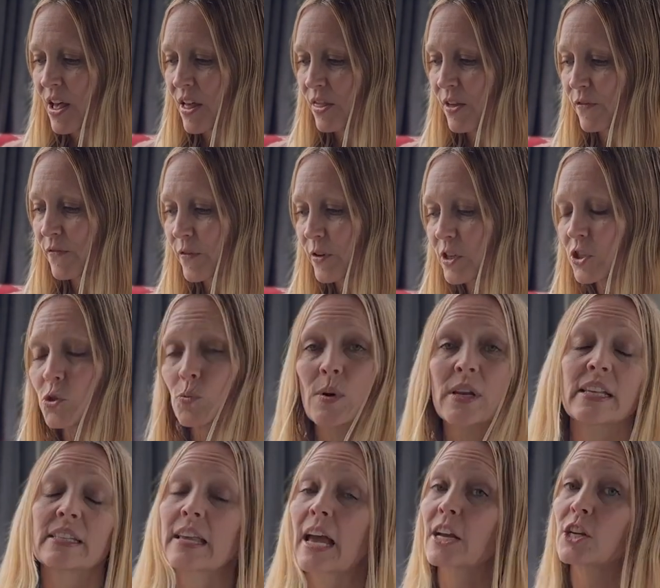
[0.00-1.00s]
The first
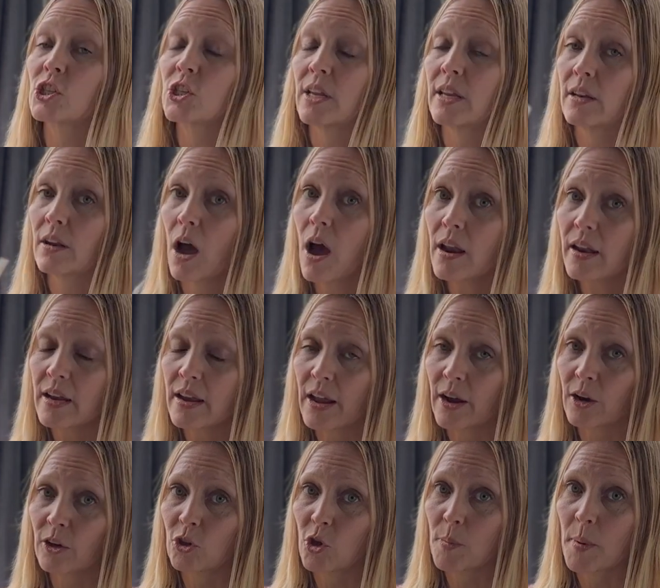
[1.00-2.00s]
one is actually not an
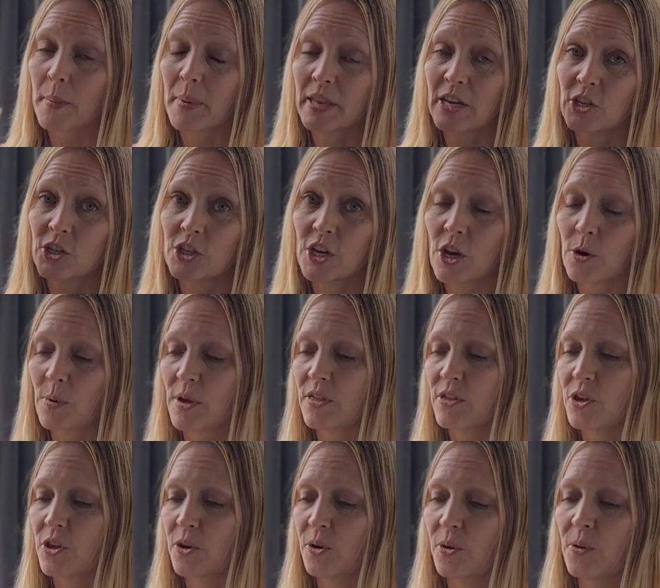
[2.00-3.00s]
heirloom I'm gonna share
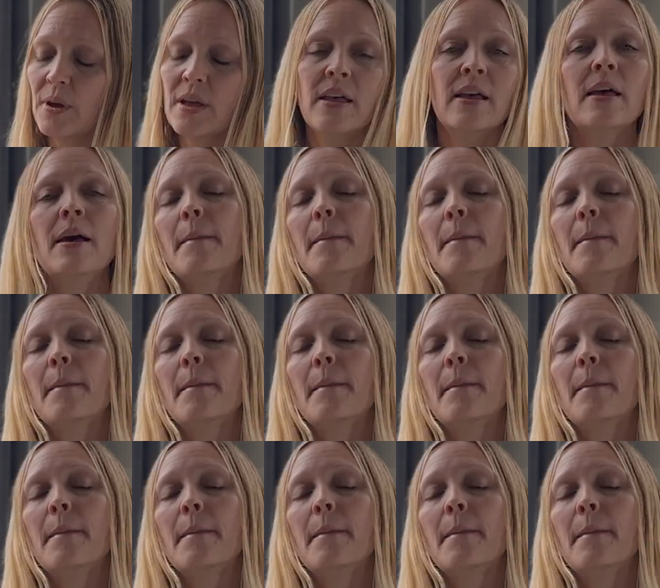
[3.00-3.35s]
with you,